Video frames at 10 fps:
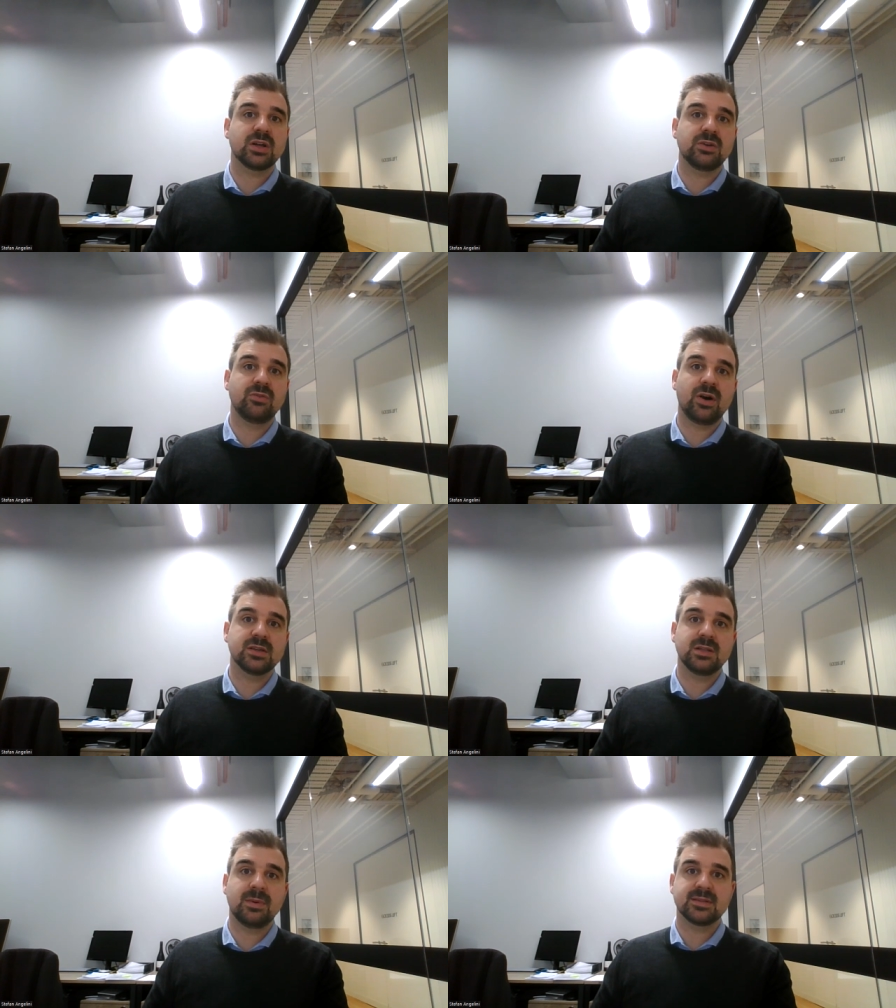likely
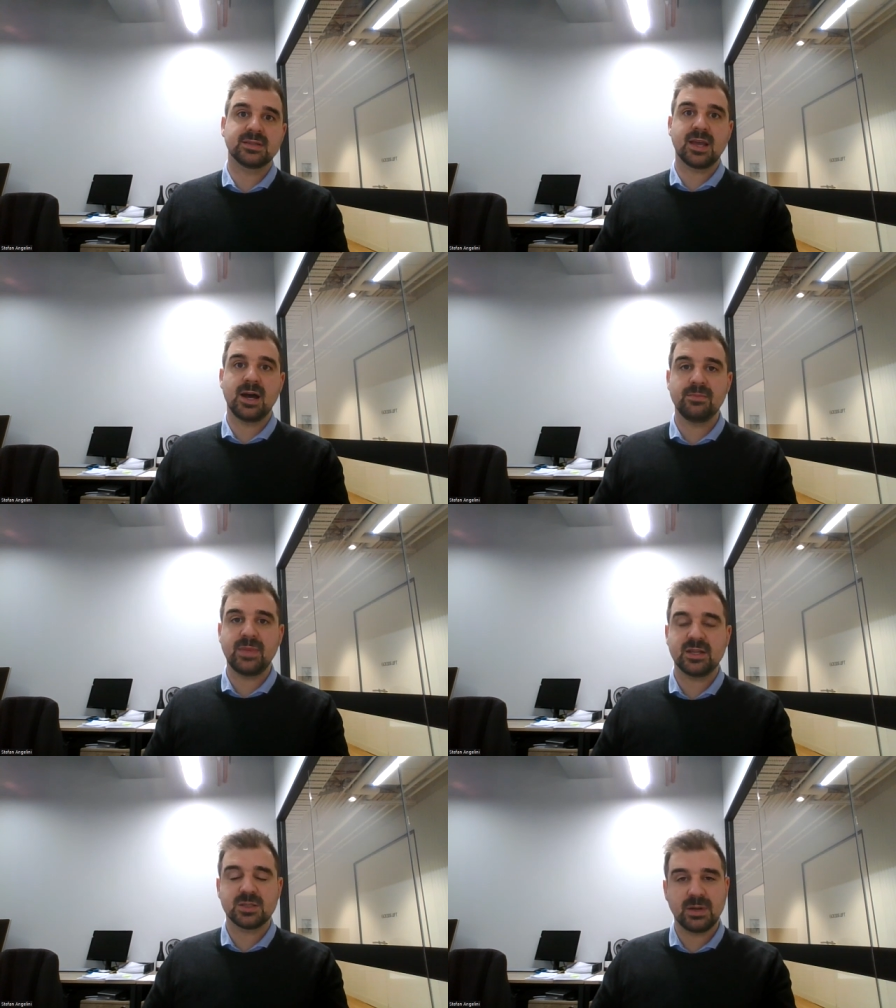rise in the months to come
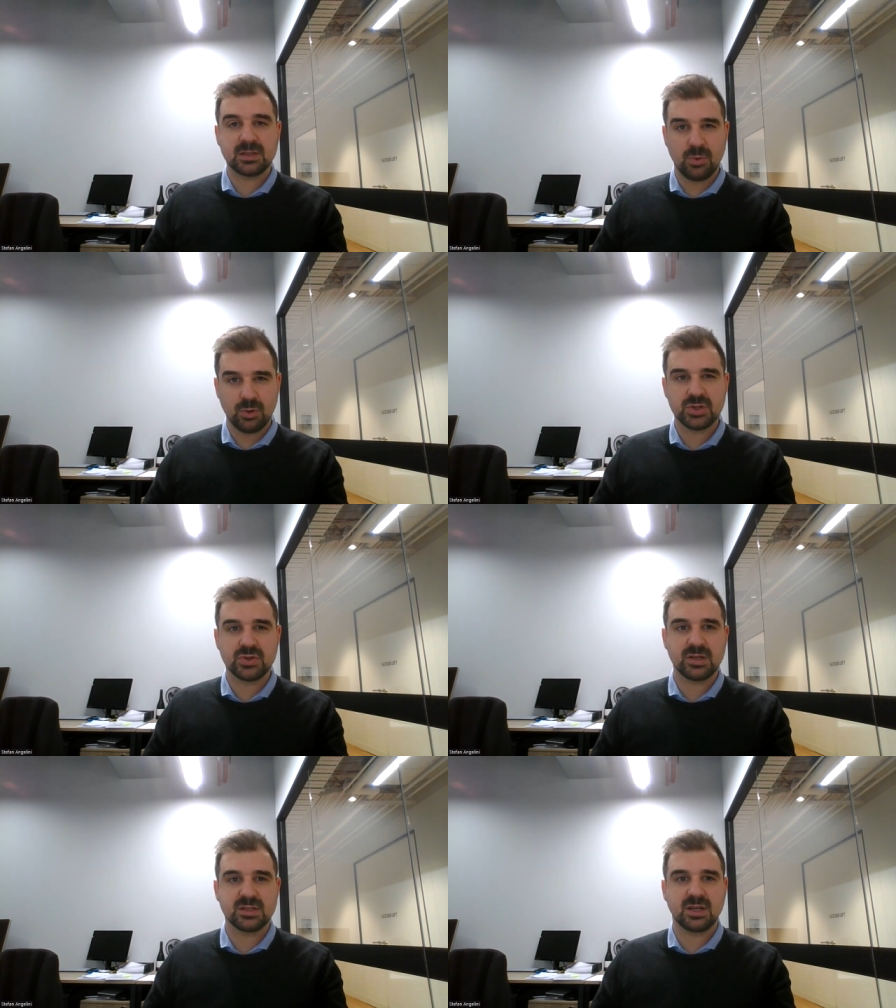they expect mortgage
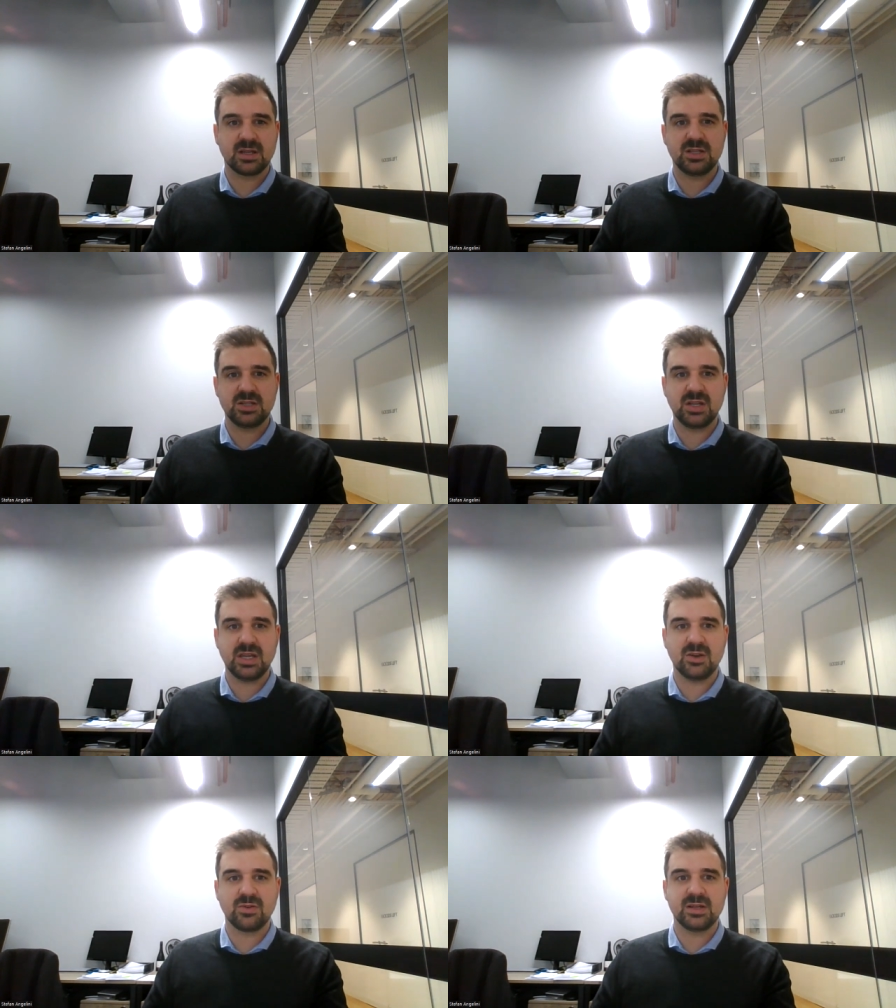stress to continue
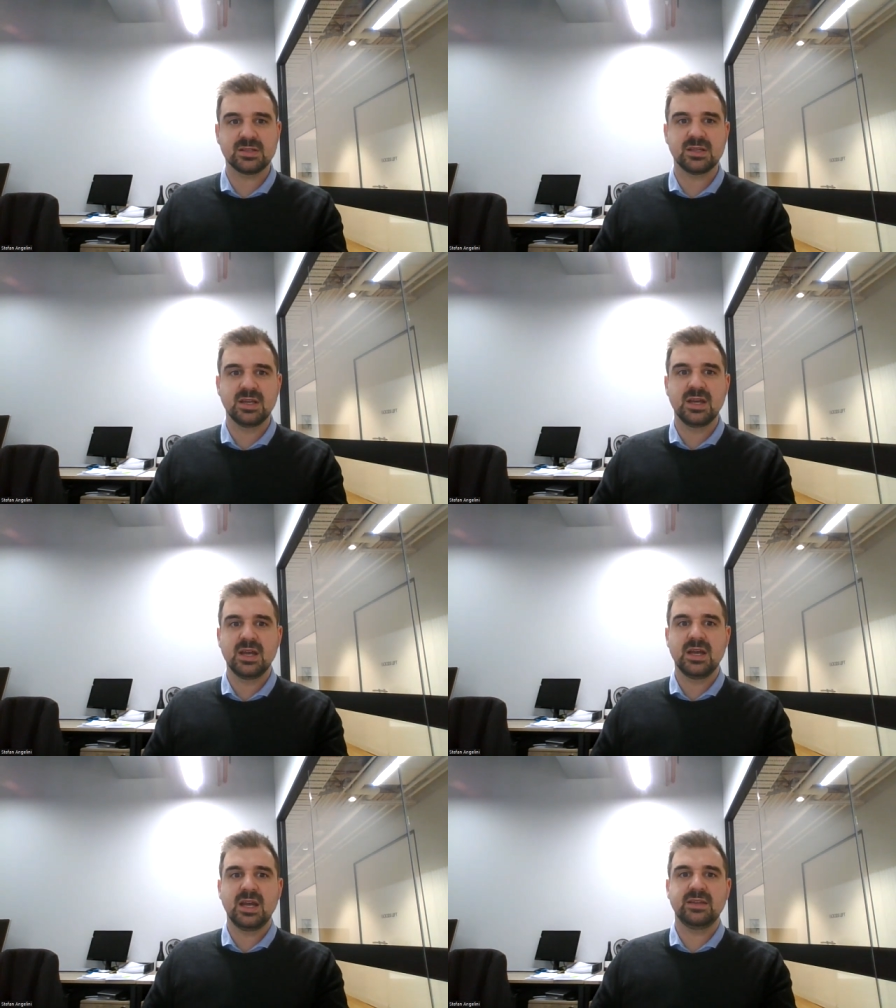to increase
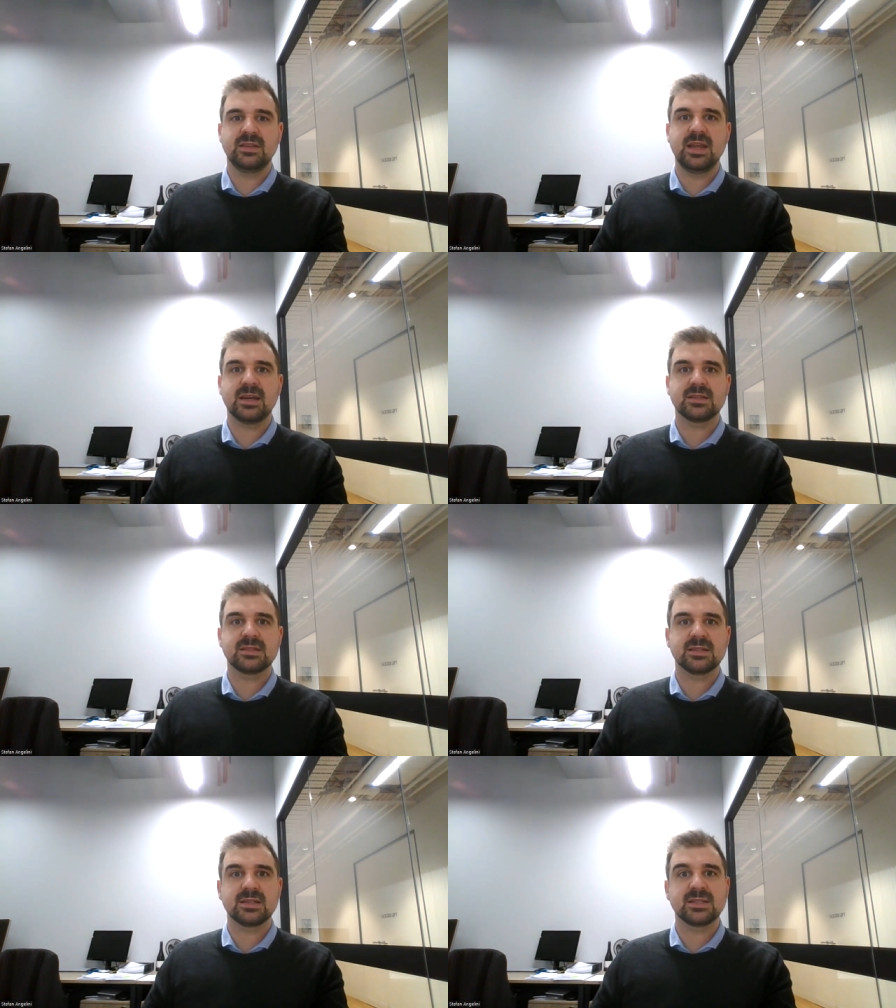in the
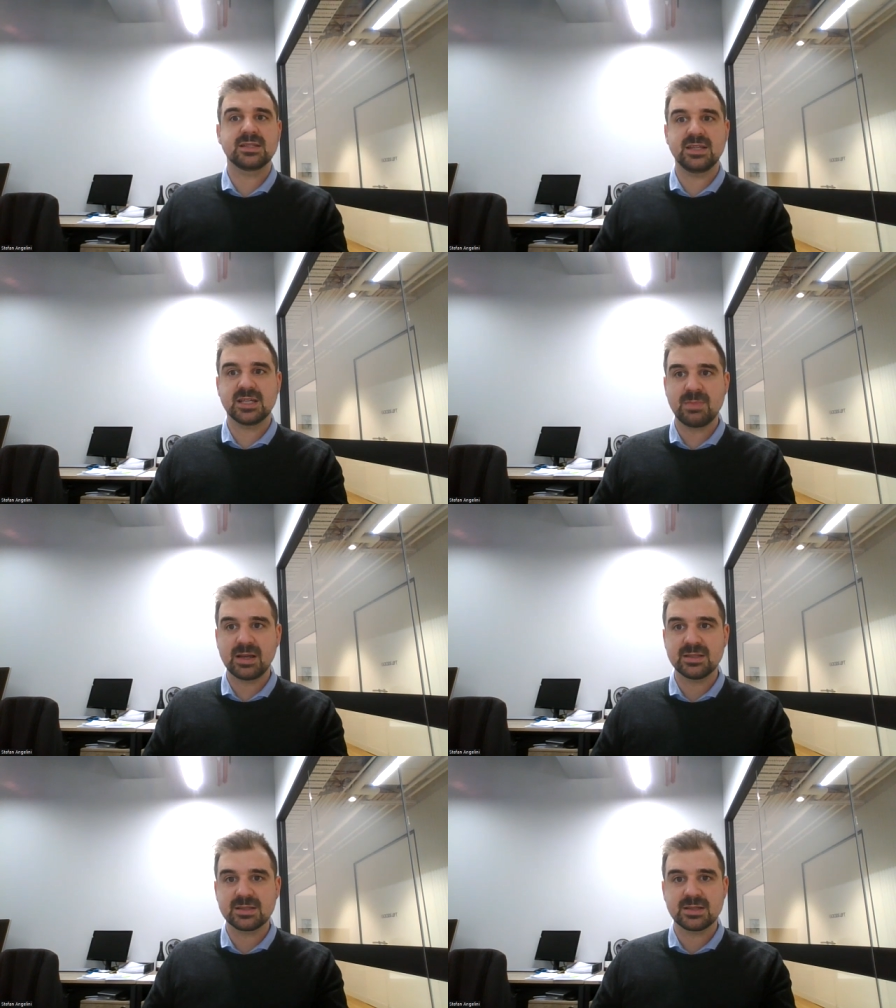next six
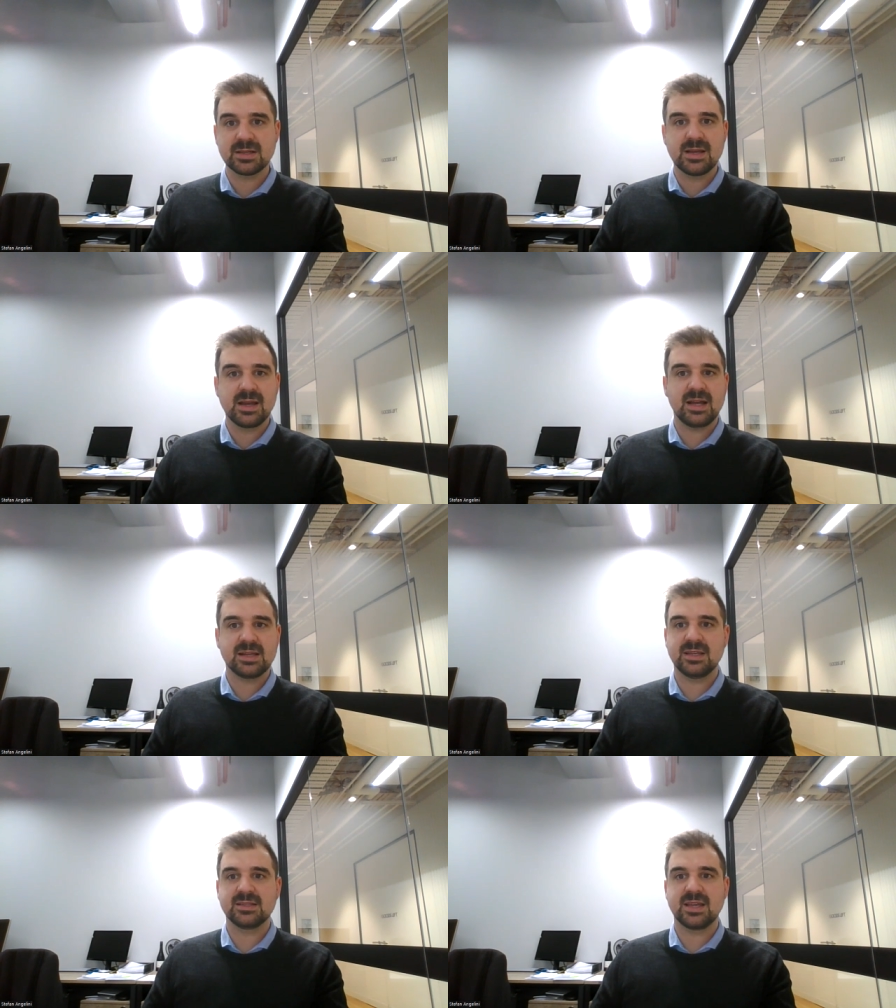months
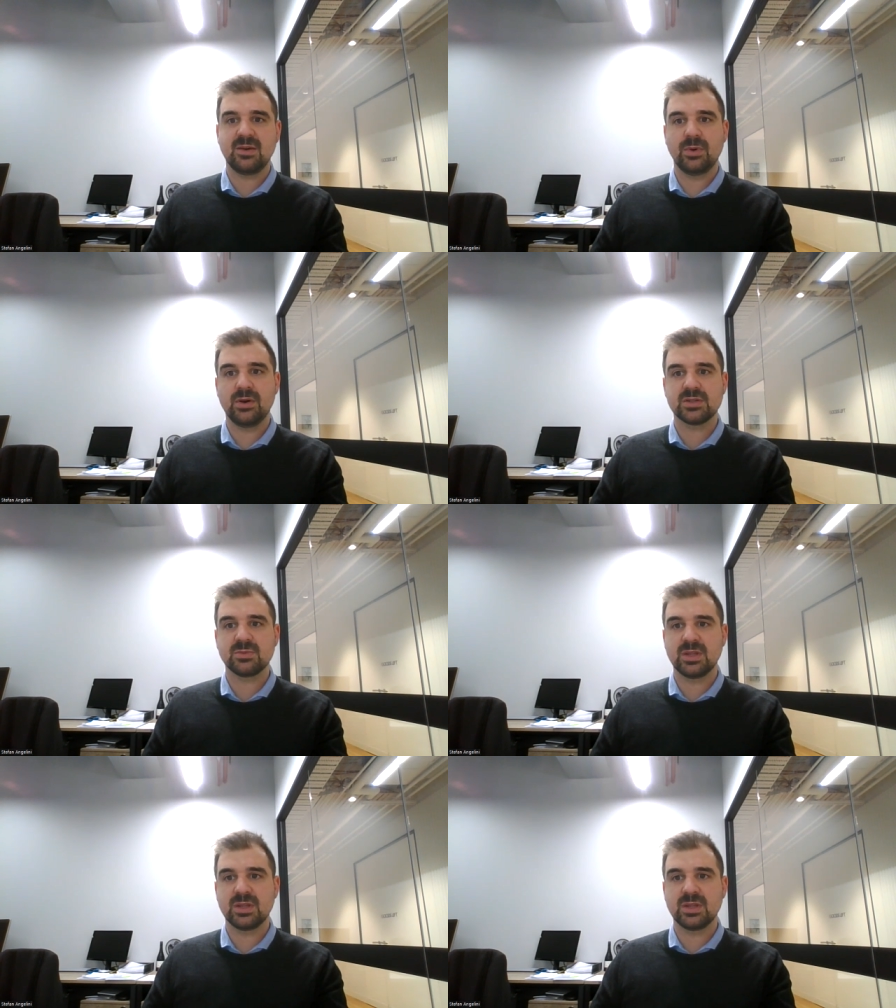as things get worse.